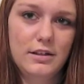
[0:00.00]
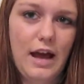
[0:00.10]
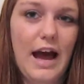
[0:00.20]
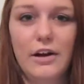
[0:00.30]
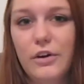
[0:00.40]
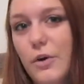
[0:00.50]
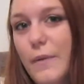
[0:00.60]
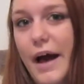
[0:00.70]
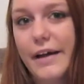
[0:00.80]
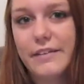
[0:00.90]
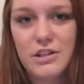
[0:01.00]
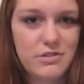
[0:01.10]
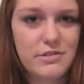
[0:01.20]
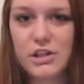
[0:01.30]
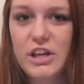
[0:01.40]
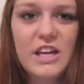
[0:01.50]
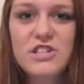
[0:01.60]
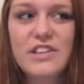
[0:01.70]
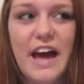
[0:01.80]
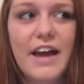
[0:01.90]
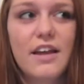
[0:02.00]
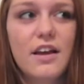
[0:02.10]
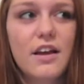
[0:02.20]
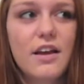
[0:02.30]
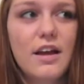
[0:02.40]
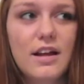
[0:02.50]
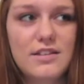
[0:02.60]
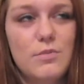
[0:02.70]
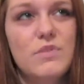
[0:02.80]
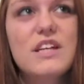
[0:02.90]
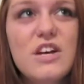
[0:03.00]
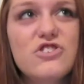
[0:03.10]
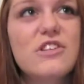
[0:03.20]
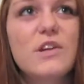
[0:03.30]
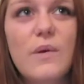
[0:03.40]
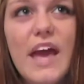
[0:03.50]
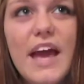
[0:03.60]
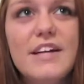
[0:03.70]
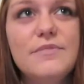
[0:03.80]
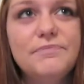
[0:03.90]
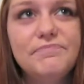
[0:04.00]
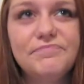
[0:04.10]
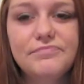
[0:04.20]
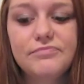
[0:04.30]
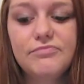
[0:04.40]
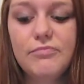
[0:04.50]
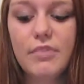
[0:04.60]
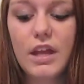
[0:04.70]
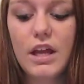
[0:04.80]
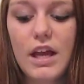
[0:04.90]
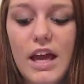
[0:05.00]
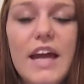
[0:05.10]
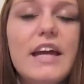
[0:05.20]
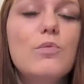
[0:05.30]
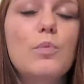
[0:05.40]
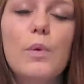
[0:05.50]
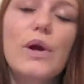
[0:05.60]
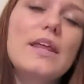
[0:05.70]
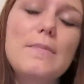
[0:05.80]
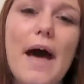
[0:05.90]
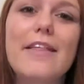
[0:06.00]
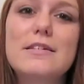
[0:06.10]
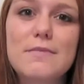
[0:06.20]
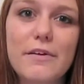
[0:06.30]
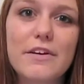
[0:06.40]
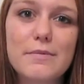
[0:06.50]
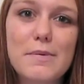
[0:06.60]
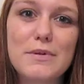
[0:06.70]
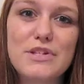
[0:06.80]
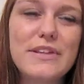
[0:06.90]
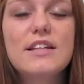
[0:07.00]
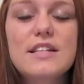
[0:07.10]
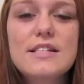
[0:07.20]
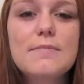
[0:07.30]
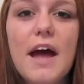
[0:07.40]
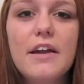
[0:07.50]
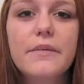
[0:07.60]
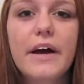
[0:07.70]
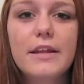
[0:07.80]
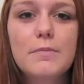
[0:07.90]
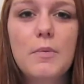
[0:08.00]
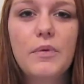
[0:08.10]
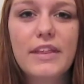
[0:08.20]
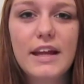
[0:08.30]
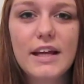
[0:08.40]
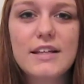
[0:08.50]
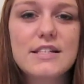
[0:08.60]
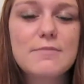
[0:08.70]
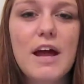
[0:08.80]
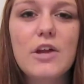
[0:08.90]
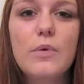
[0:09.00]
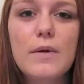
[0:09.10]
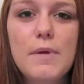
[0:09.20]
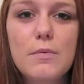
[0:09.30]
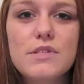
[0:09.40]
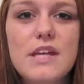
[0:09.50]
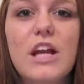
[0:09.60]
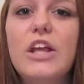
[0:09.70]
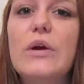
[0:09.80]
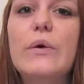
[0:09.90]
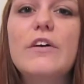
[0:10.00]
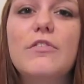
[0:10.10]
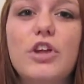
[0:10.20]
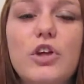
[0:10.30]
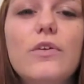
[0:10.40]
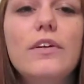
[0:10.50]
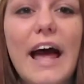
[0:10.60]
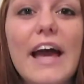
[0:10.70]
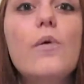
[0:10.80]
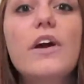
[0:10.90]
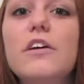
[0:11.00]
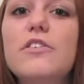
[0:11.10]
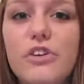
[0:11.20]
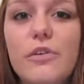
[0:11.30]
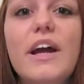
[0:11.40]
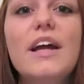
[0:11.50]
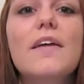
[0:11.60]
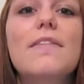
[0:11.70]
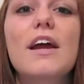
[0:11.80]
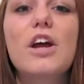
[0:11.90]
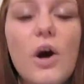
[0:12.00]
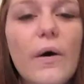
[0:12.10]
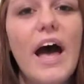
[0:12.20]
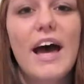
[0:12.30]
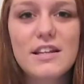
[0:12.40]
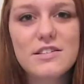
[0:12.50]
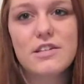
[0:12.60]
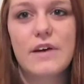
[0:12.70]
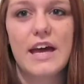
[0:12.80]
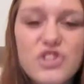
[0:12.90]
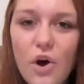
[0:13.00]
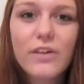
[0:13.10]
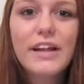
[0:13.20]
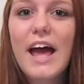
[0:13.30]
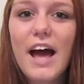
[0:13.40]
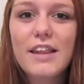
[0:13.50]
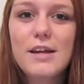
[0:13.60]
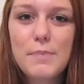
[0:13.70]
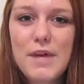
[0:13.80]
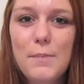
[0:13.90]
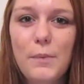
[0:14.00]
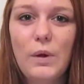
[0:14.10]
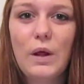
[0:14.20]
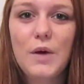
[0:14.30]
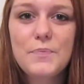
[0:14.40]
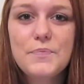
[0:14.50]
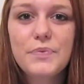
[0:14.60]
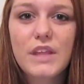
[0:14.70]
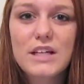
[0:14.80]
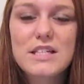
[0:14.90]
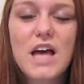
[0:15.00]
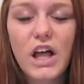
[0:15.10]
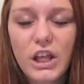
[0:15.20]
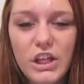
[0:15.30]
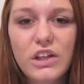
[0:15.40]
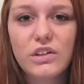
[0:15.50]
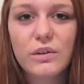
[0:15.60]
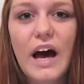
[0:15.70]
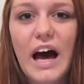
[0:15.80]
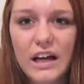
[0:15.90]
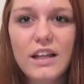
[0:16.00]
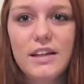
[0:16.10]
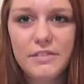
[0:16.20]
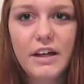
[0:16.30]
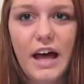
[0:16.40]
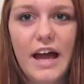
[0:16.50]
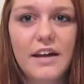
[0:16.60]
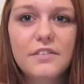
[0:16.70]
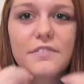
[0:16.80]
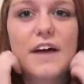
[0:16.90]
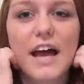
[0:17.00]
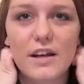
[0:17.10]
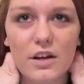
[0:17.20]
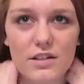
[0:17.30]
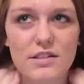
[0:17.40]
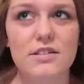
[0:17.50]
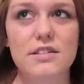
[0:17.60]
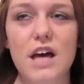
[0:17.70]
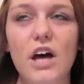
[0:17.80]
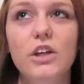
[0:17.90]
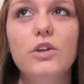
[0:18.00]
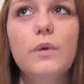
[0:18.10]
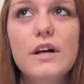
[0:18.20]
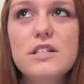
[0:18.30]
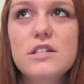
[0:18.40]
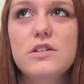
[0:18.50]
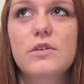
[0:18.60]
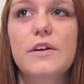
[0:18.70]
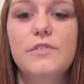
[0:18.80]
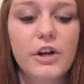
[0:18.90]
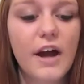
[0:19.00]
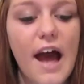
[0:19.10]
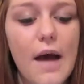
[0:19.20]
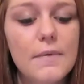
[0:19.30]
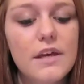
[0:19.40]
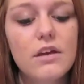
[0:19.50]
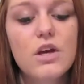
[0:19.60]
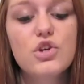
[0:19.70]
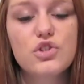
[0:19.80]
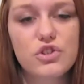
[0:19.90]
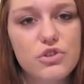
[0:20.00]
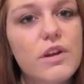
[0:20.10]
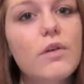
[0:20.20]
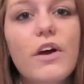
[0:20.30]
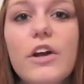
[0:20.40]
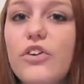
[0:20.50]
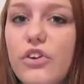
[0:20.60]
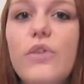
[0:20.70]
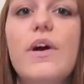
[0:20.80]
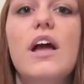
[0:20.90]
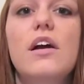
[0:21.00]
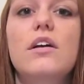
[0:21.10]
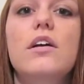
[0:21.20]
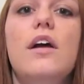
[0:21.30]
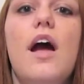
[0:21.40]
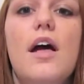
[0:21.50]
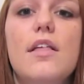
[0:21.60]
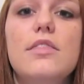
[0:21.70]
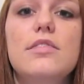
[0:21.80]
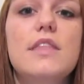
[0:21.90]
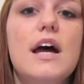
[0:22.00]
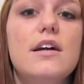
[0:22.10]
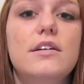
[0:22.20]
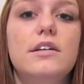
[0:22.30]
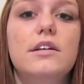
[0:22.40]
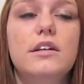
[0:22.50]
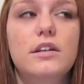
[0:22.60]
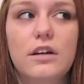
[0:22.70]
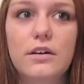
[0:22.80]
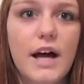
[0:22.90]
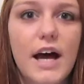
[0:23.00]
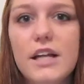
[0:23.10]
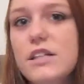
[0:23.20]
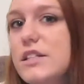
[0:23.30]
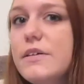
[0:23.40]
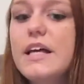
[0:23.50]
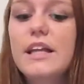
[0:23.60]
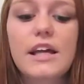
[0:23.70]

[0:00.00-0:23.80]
I don't know why. They just think you can't do that. If someone tells you that you can't, it really bothers me whenever people do that. It doesn't matter what other people think, it doesn't matter what people say to you. If you like what you're doing, then go ahead and do it. Don't let other people tell you how to live your life and tell you what to do. If you're happy doing what you're doing, then go ahead and do it.